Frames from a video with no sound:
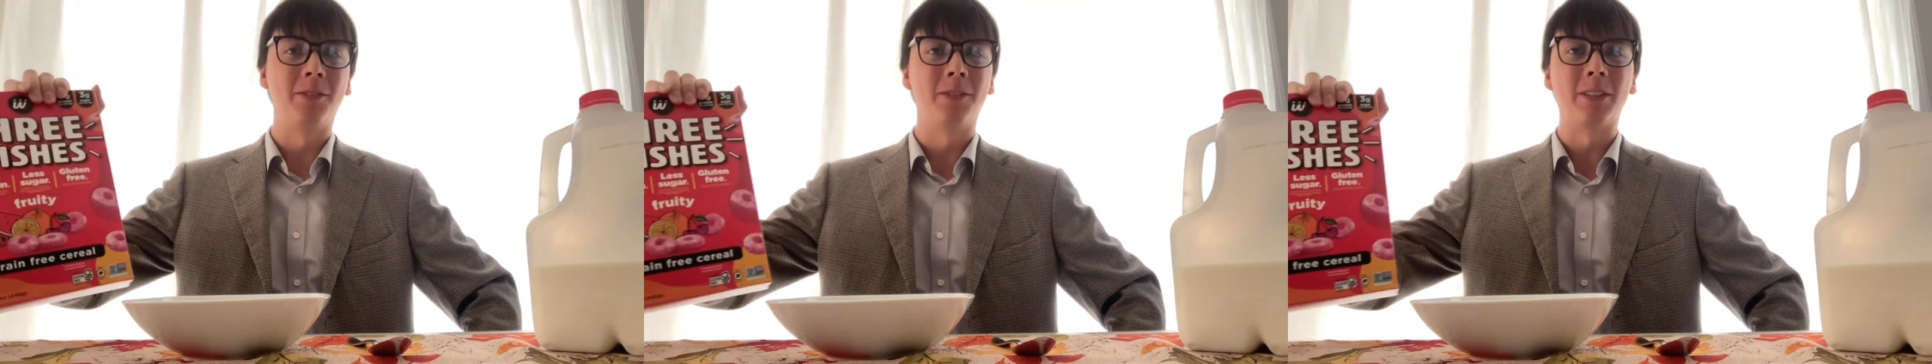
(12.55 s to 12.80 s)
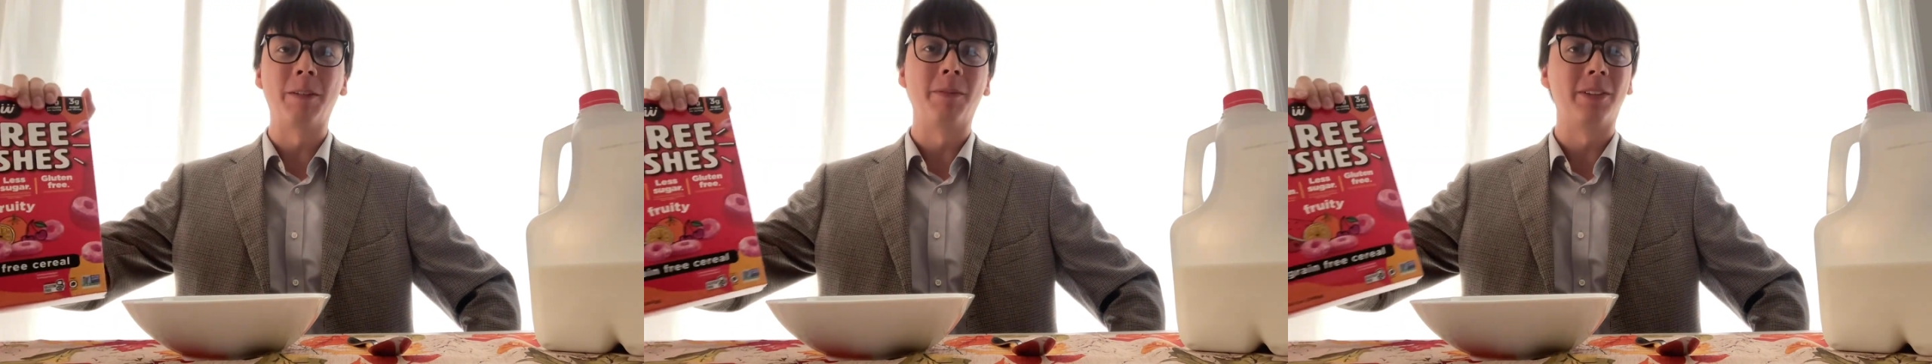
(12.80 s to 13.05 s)
do
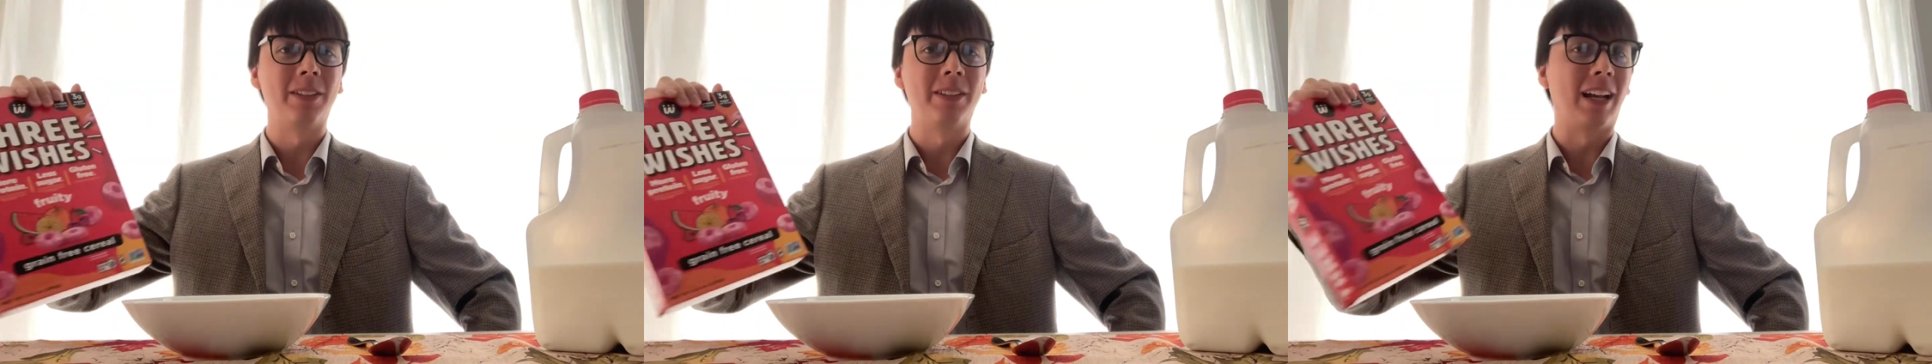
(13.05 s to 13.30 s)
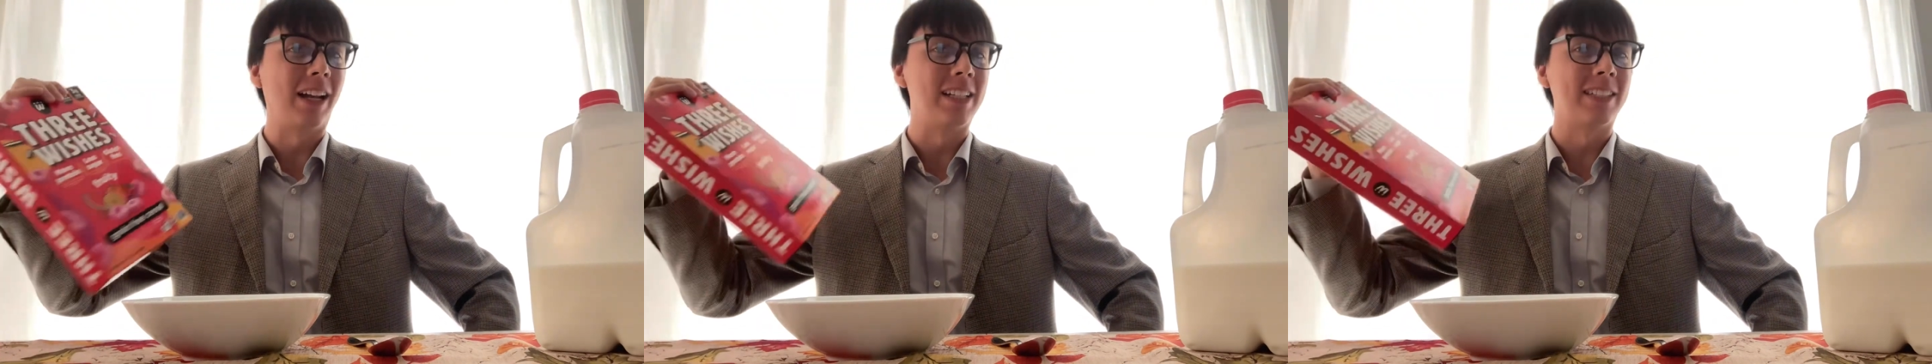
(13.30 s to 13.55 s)

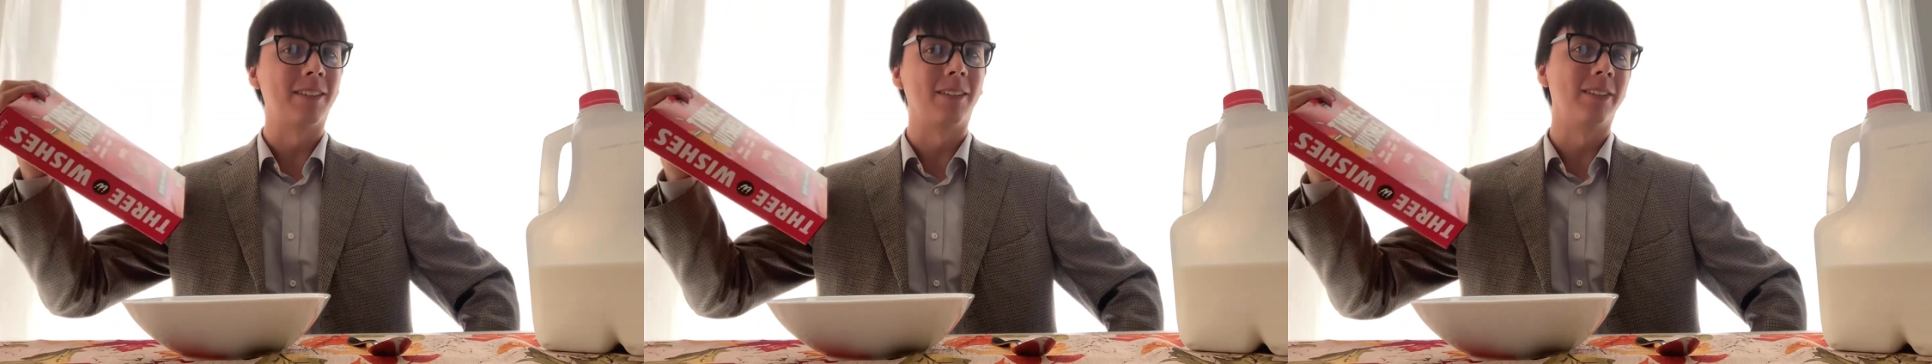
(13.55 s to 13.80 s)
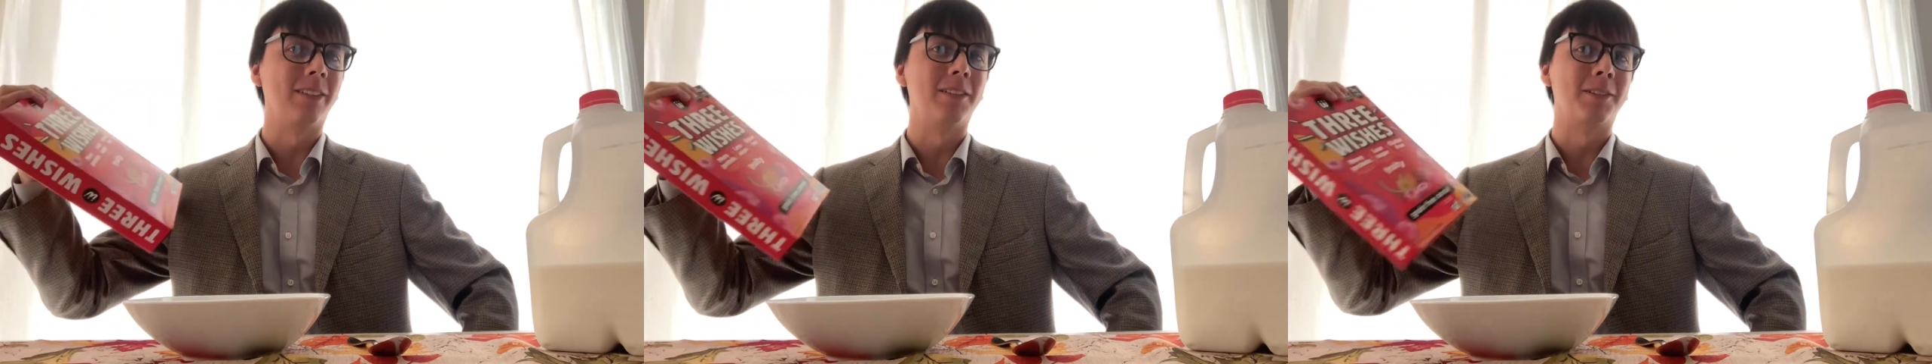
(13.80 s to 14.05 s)
something I
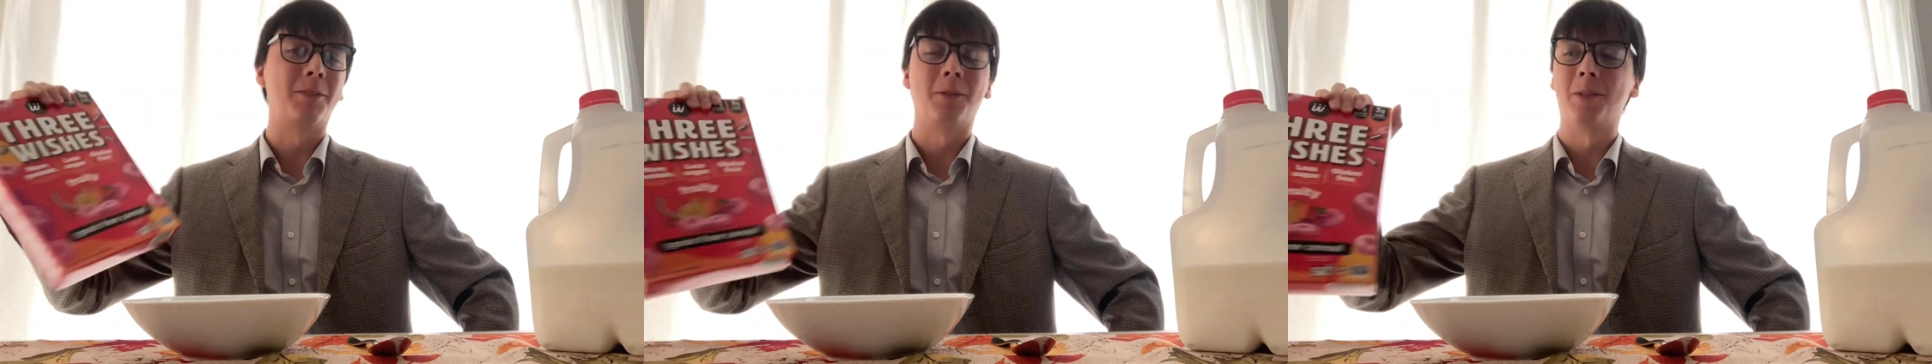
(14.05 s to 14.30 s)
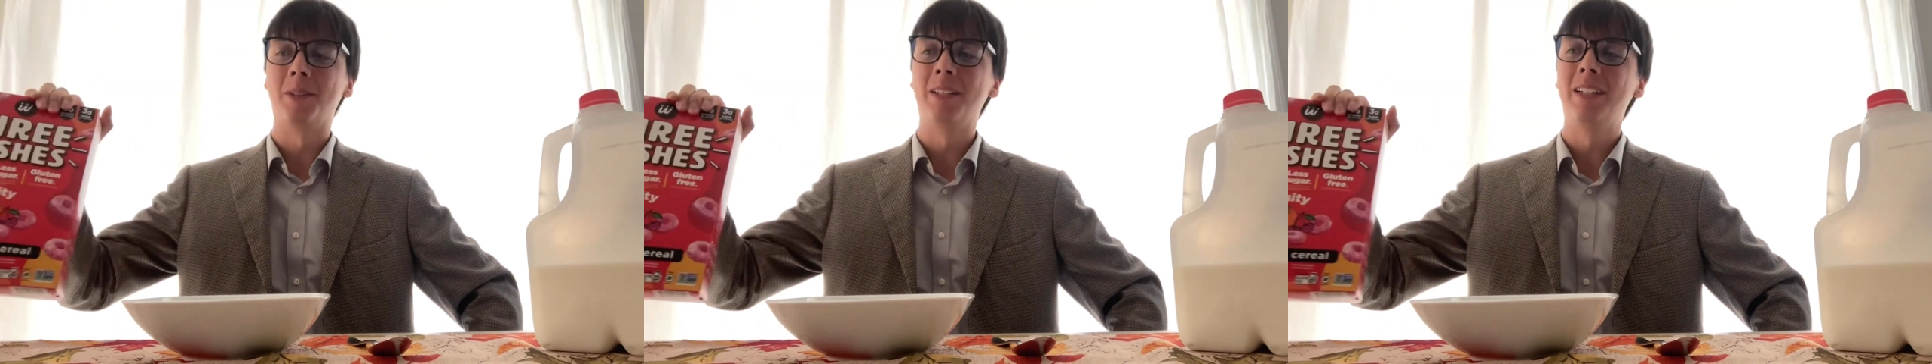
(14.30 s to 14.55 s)
saw at the
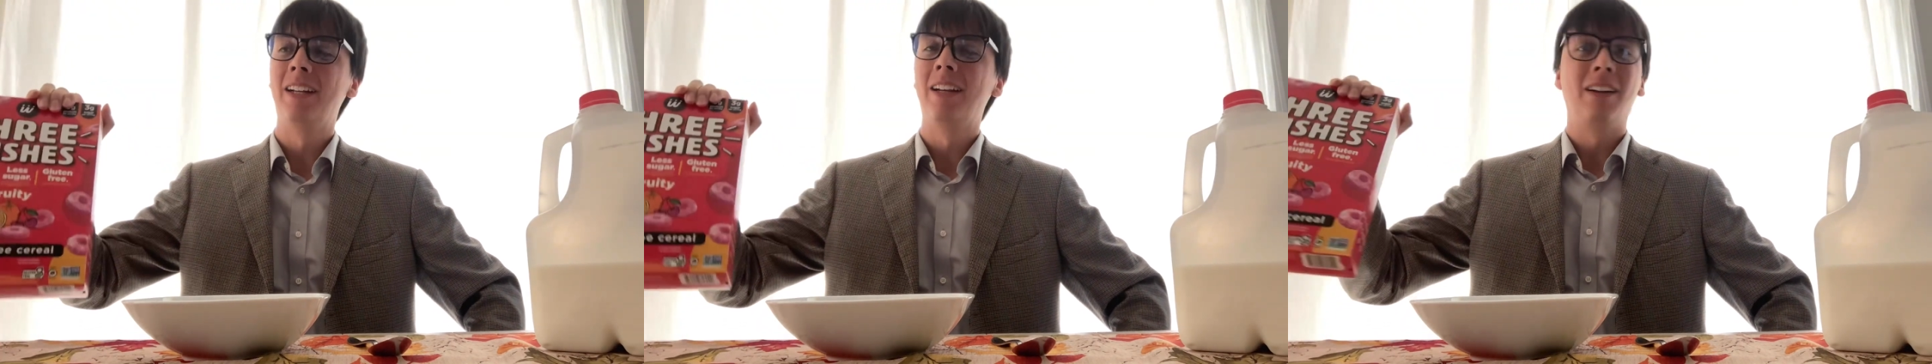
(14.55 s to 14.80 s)
store.